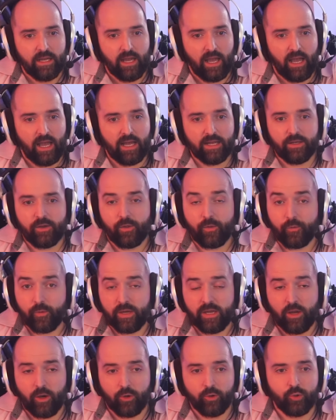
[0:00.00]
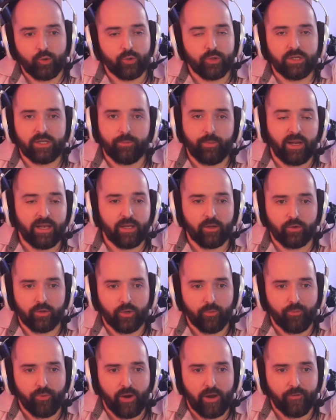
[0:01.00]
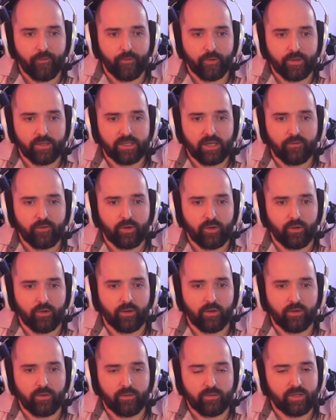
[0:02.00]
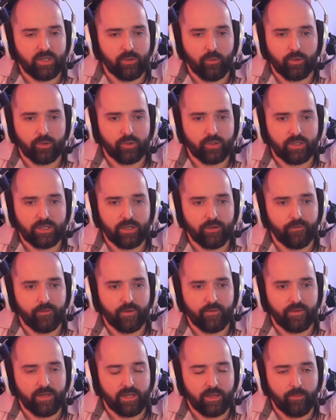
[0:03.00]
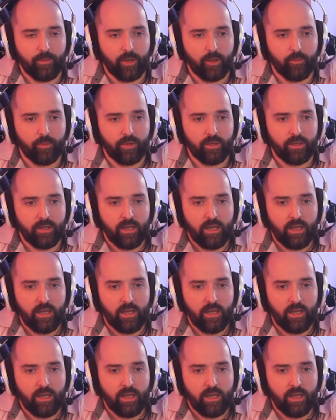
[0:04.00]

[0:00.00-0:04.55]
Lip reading: and 300, depending on your preference. I've got it on 200, 250 at the moment.